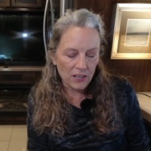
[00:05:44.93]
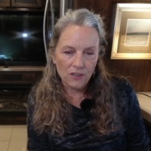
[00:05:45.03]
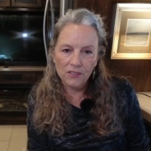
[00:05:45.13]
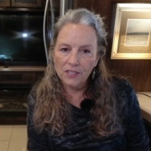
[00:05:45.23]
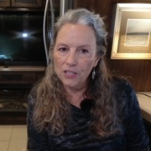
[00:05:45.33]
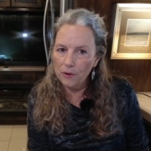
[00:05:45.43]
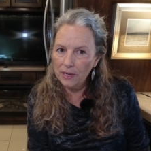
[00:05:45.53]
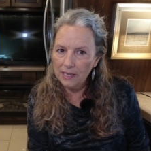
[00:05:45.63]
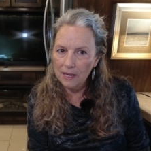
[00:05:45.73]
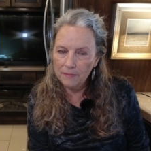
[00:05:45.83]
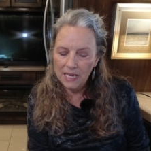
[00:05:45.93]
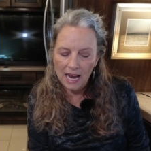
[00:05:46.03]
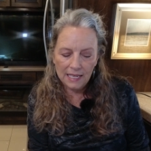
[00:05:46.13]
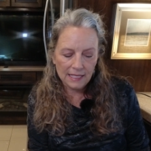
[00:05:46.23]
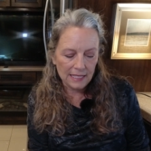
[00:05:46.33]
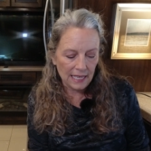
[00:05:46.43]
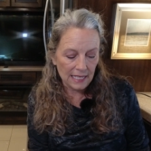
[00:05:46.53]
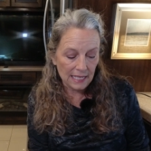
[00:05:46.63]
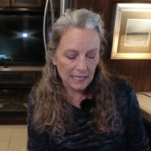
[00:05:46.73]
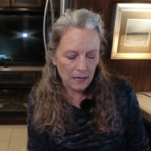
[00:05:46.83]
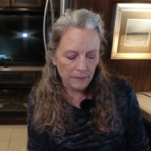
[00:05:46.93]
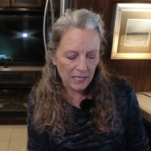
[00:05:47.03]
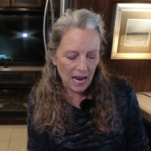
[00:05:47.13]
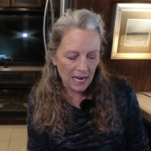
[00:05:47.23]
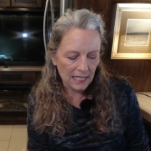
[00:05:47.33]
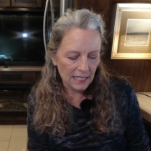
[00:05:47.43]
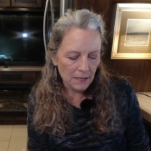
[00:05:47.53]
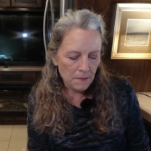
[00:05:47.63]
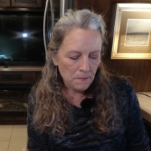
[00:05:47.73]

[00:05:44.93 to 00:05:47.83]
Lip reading: There's no income tax, state income tax.